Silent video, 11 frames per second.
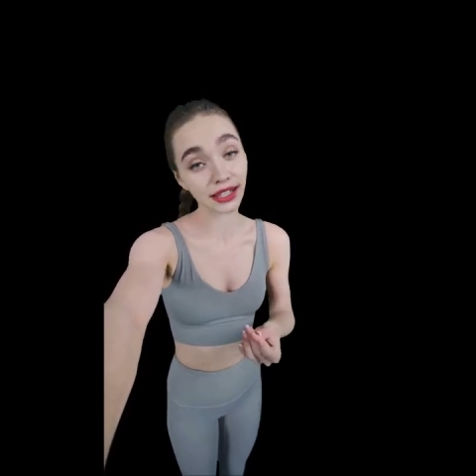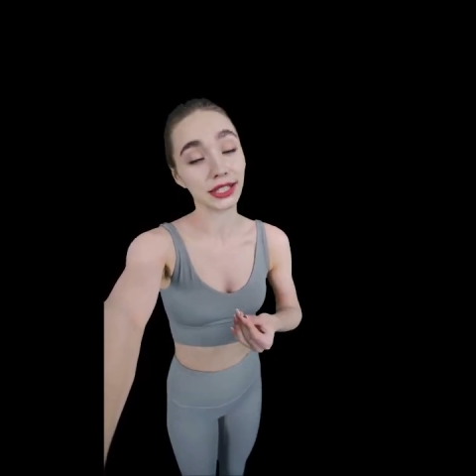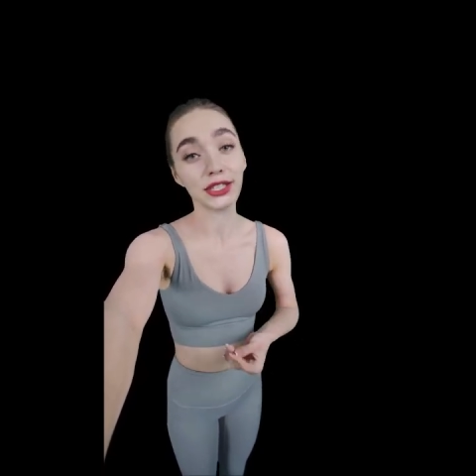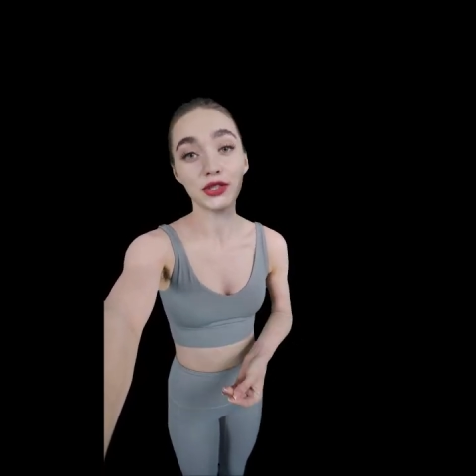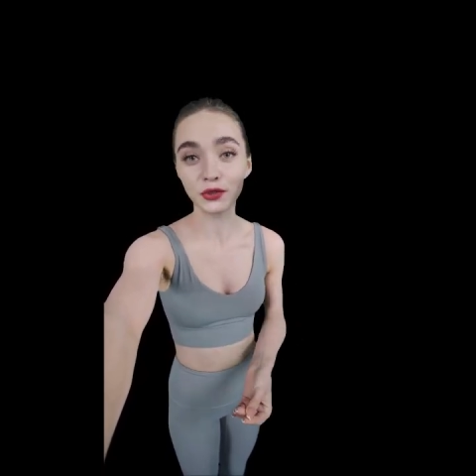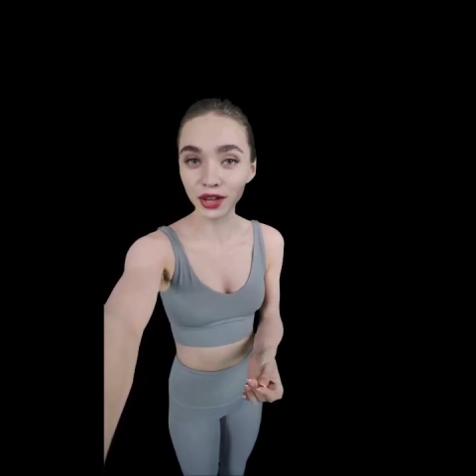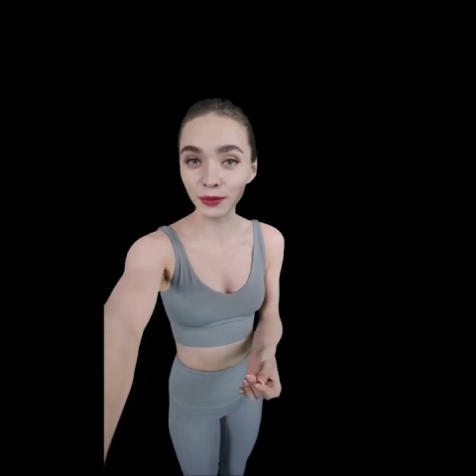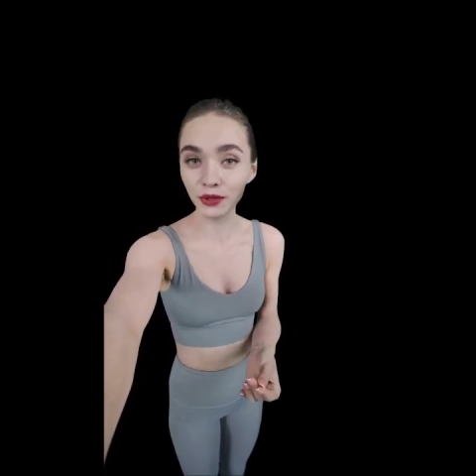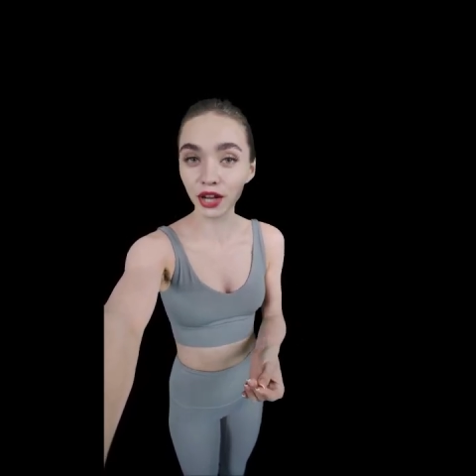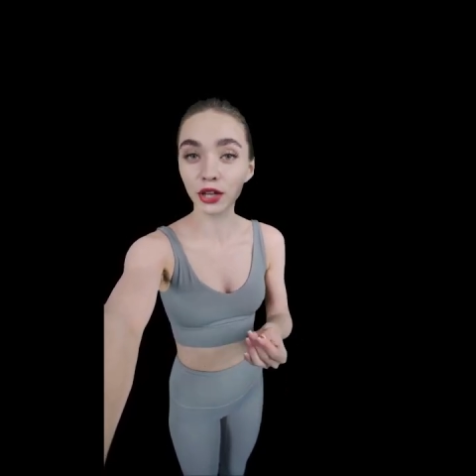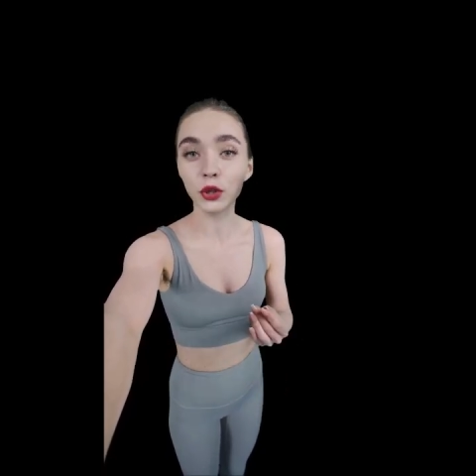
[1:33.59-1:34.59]
this strap
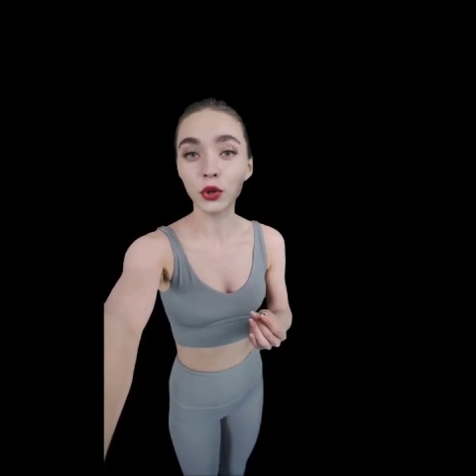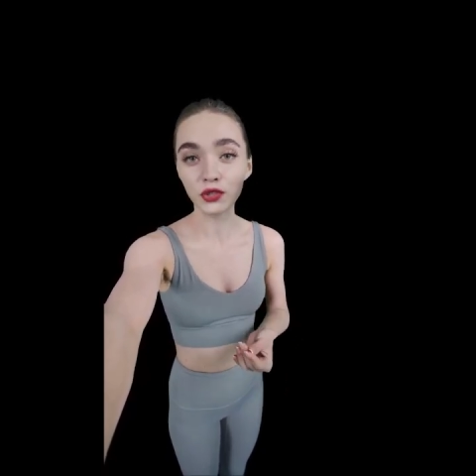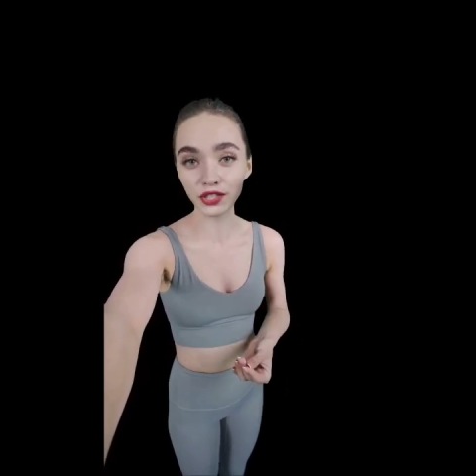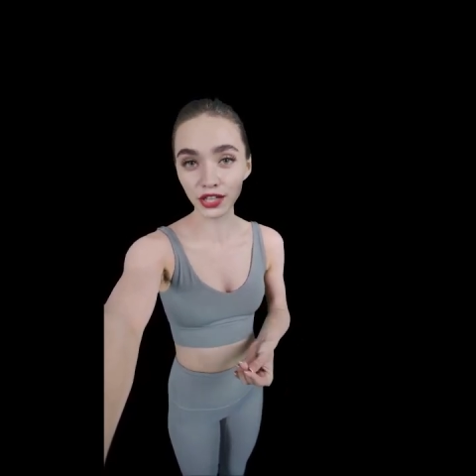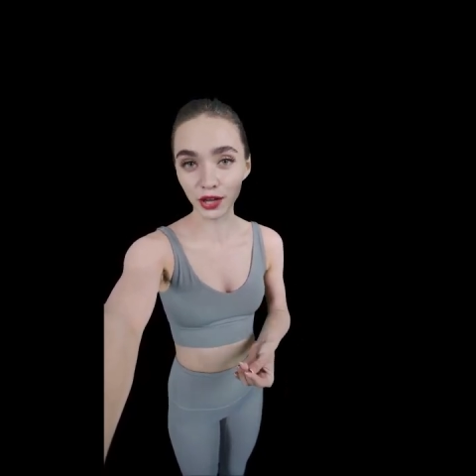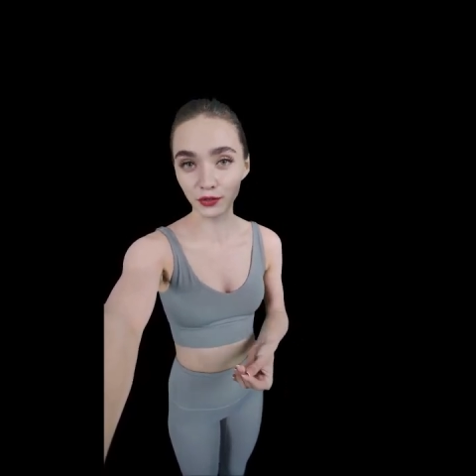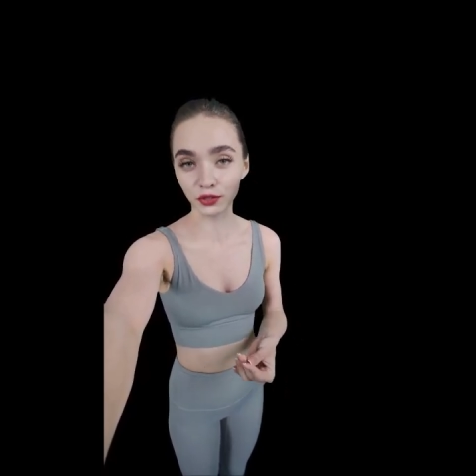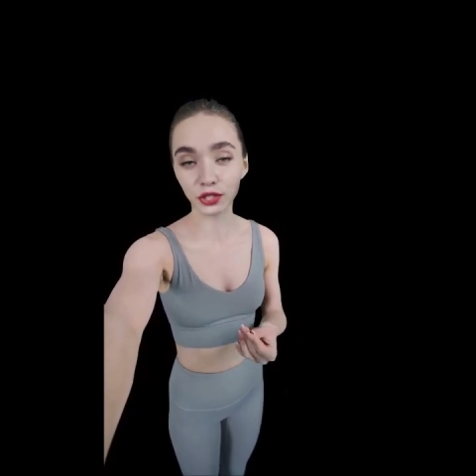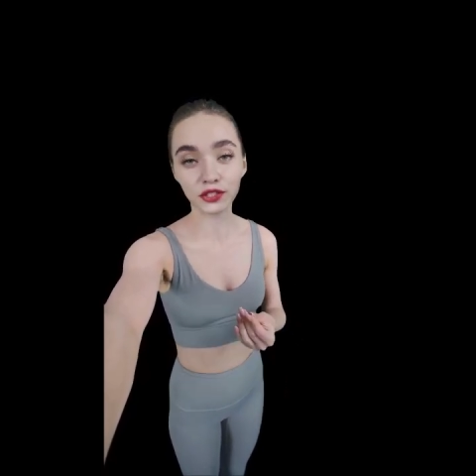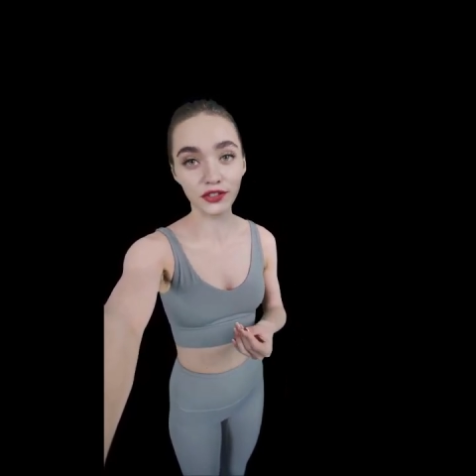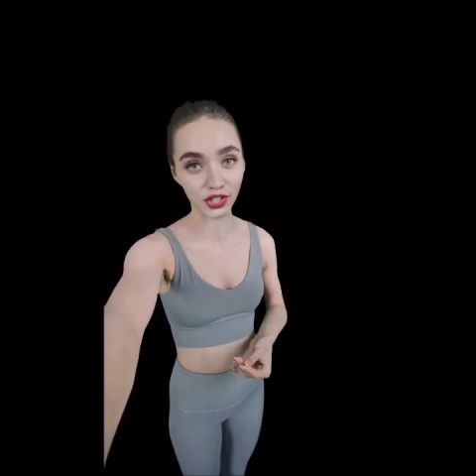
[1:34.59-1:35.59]
not only
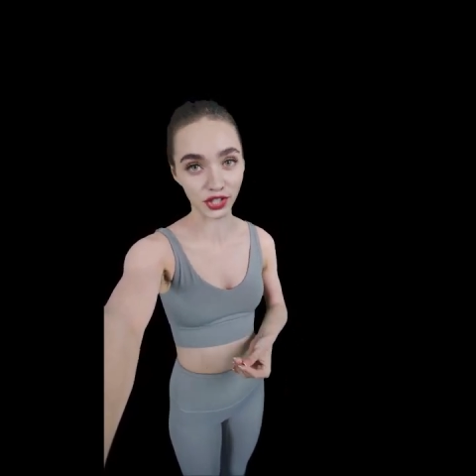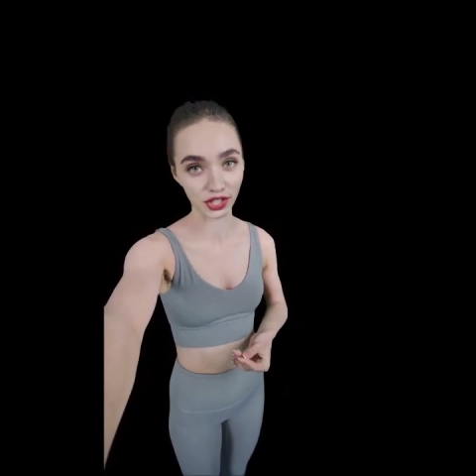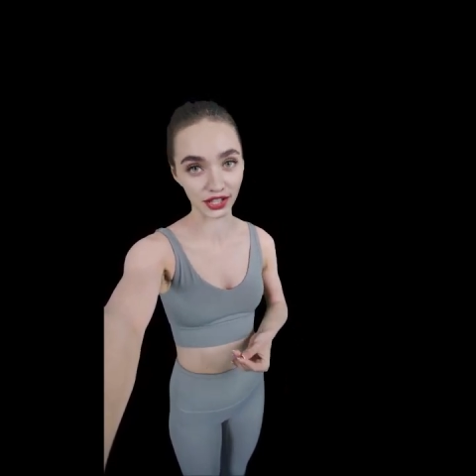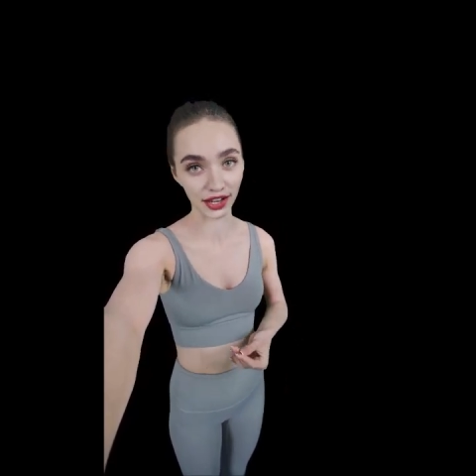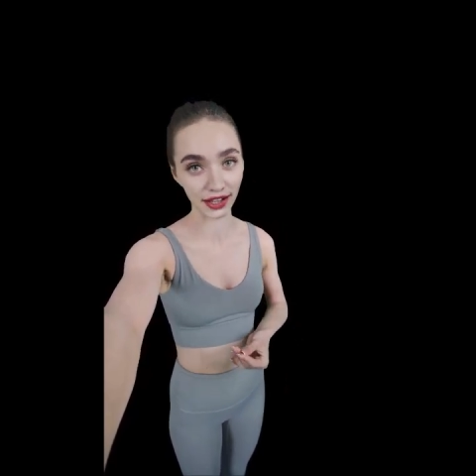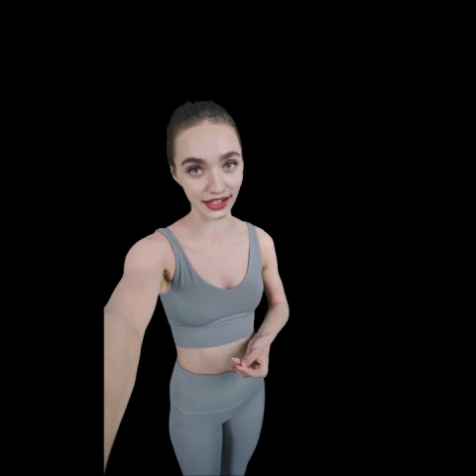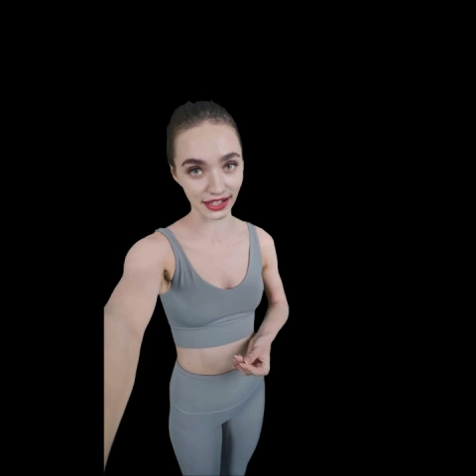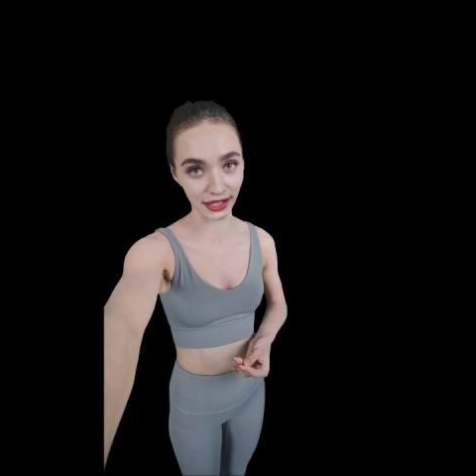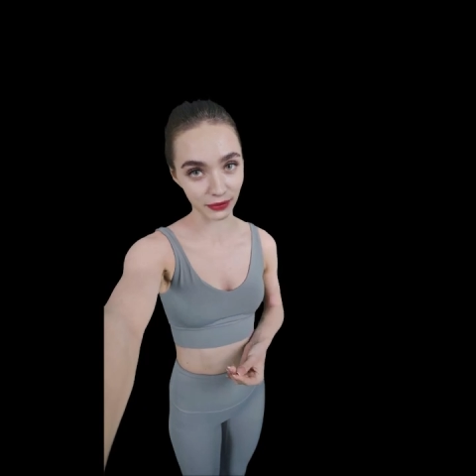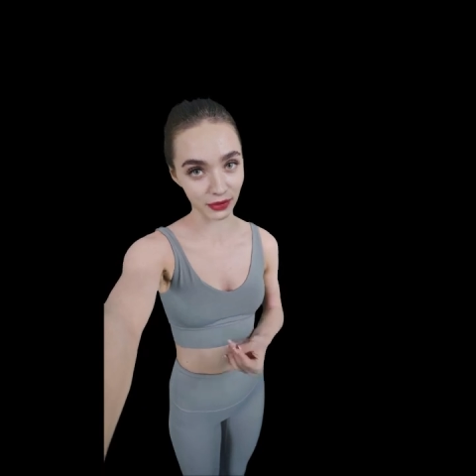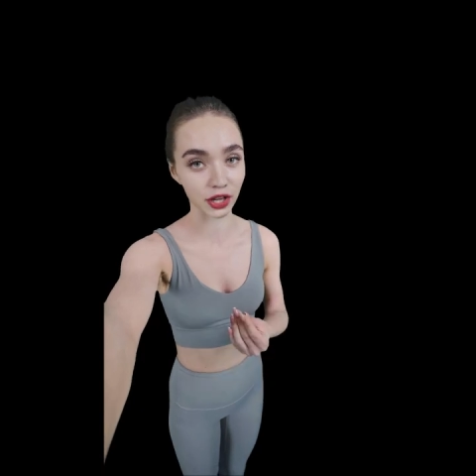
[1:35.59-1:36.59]
offers
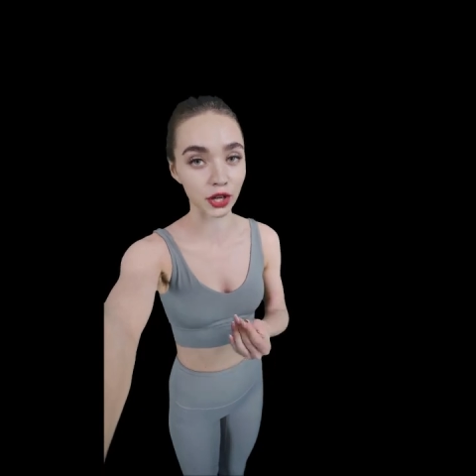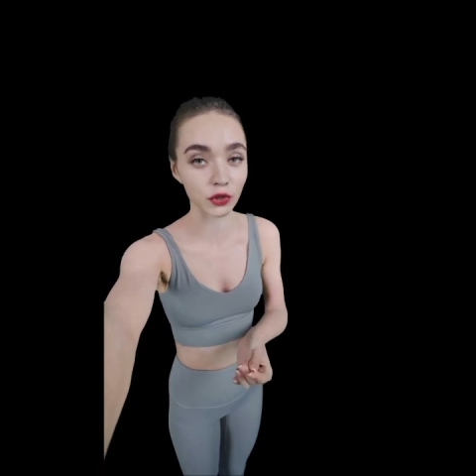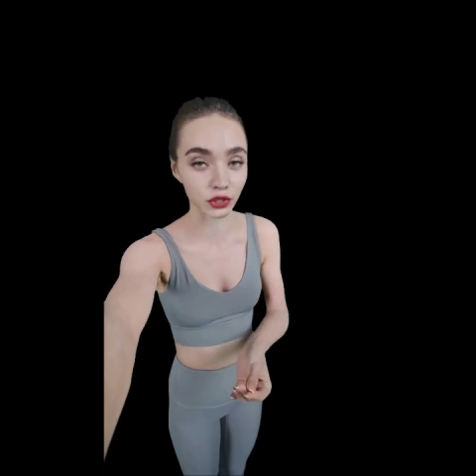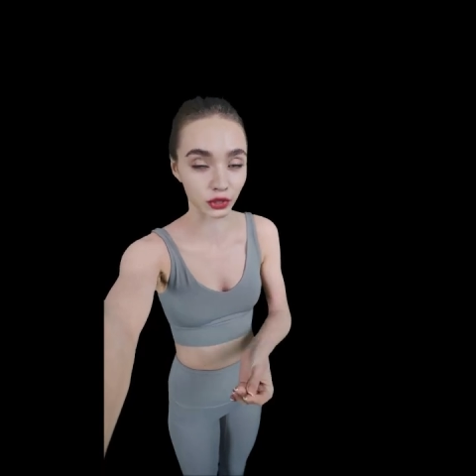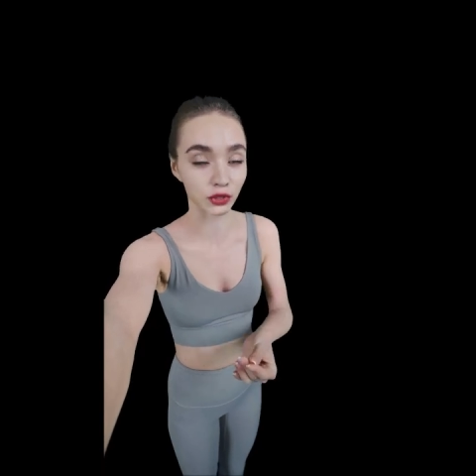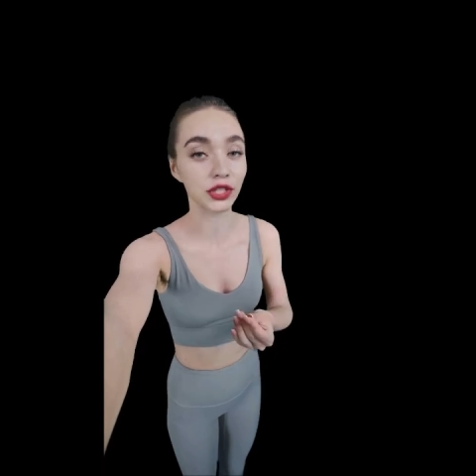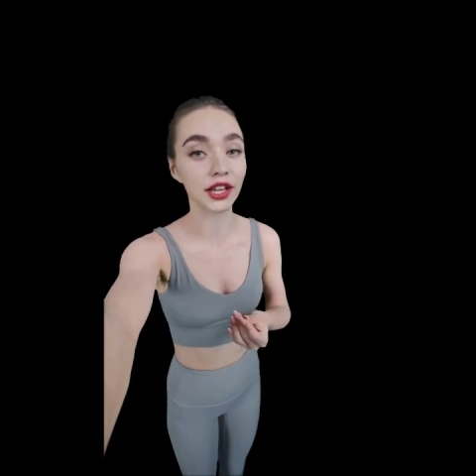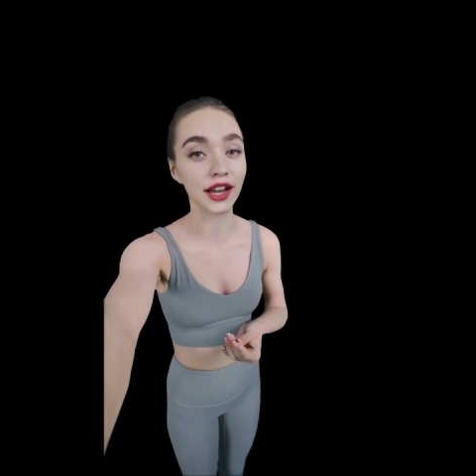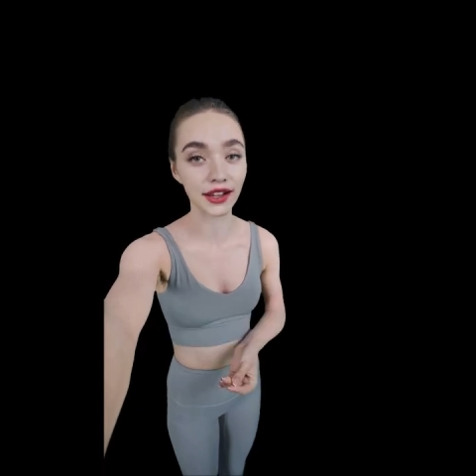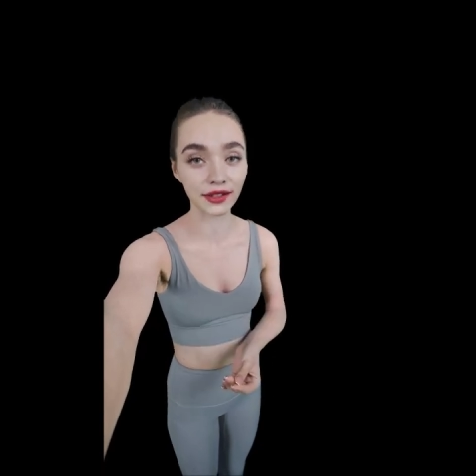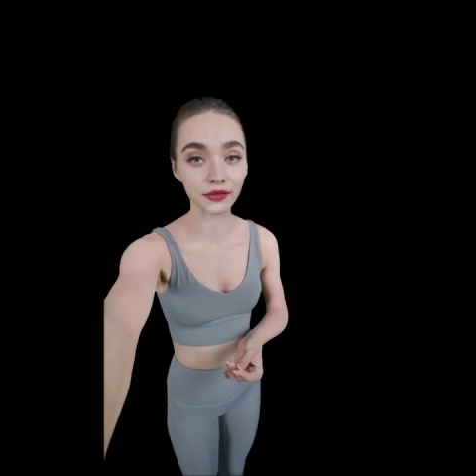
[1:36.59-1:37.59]
functionality but also
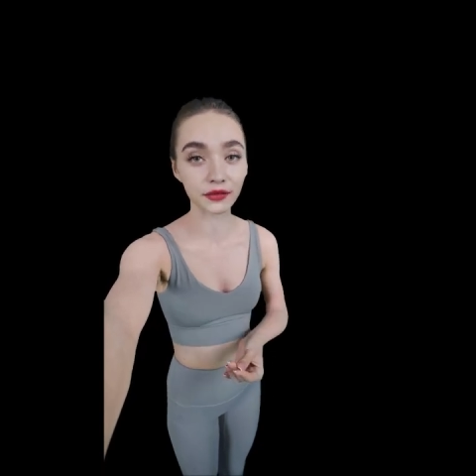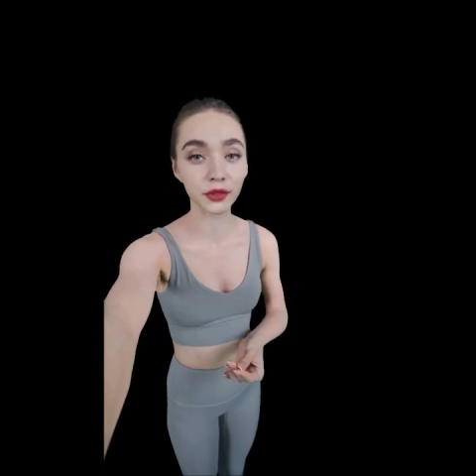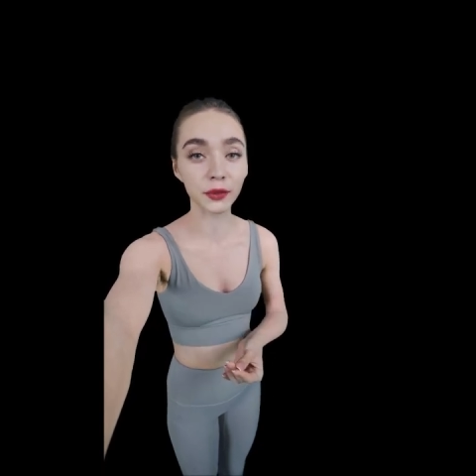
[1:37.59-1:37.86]
style.